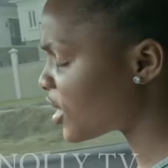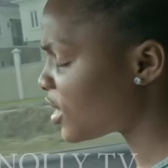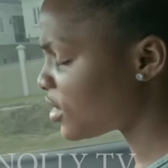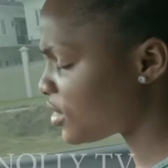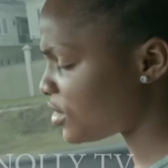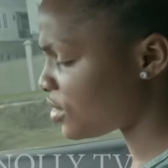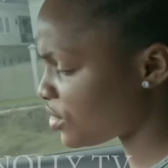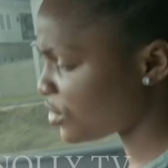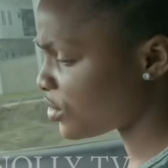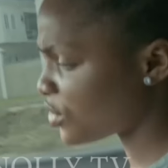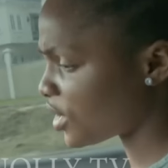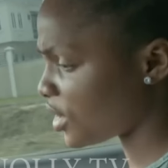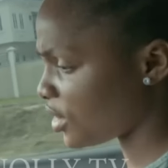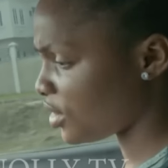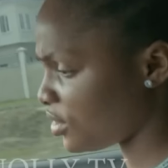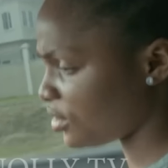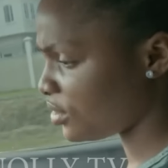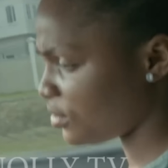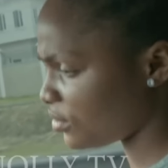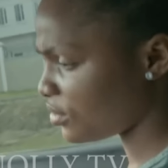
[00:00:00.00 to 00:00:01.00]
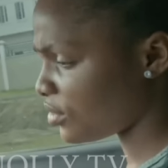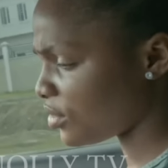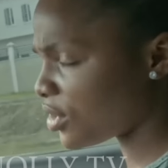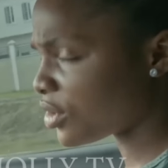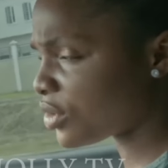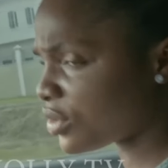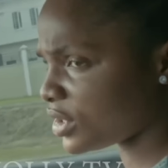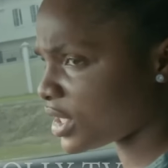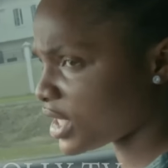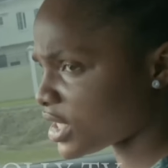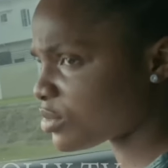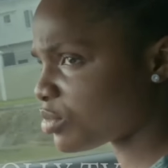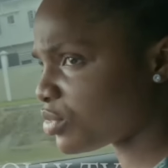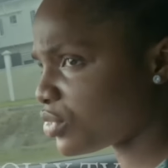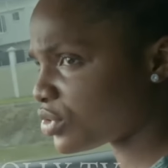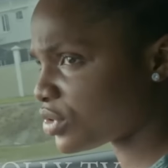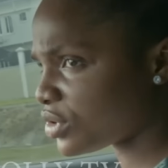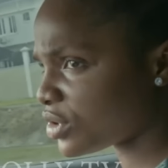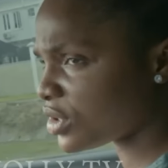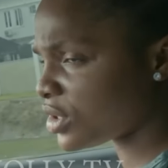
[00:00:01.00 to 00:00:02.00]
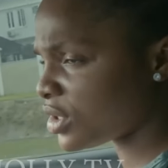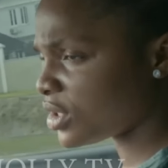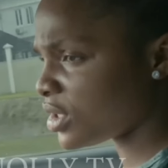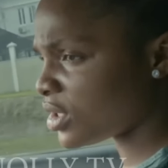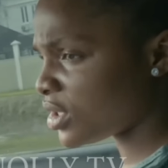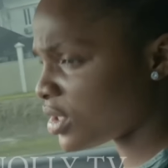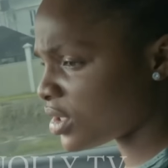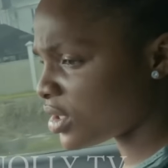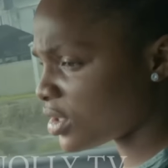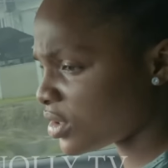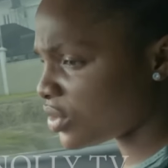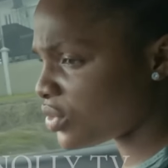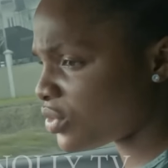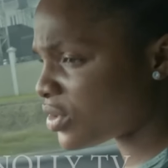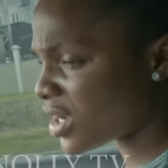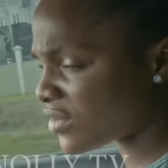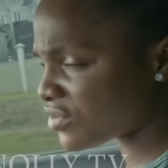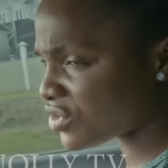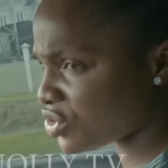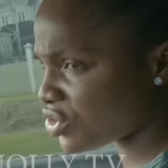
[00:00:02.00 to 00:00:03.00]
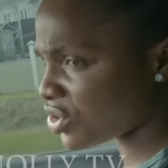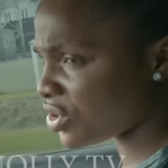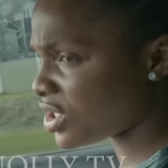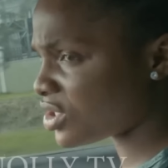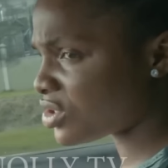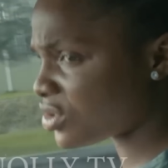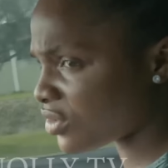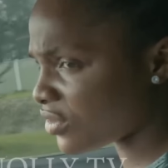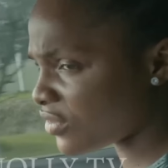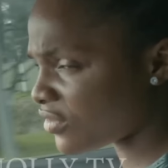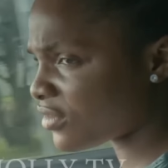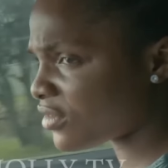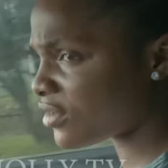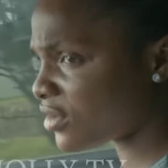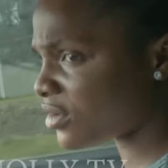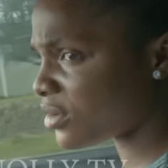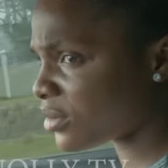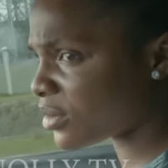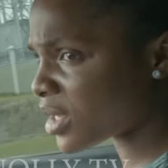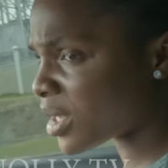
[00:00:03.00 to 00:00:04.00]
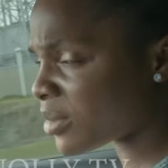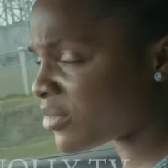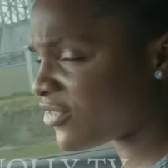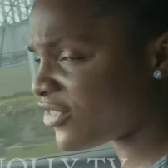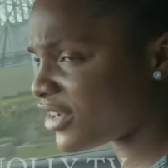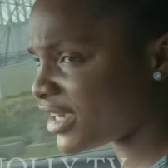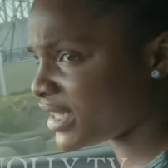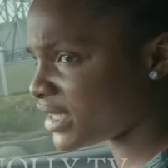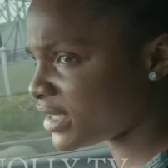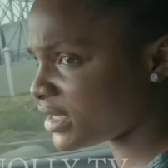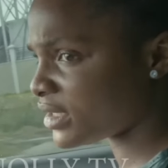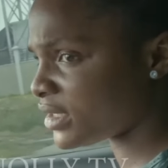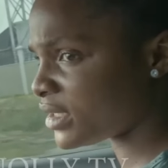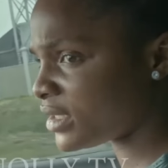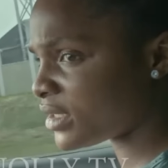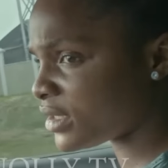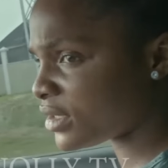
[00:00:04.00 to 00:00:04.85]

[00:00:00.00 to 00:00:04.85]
It's okay, Uncle Desmond. We don't have to turn it off. I'm fine.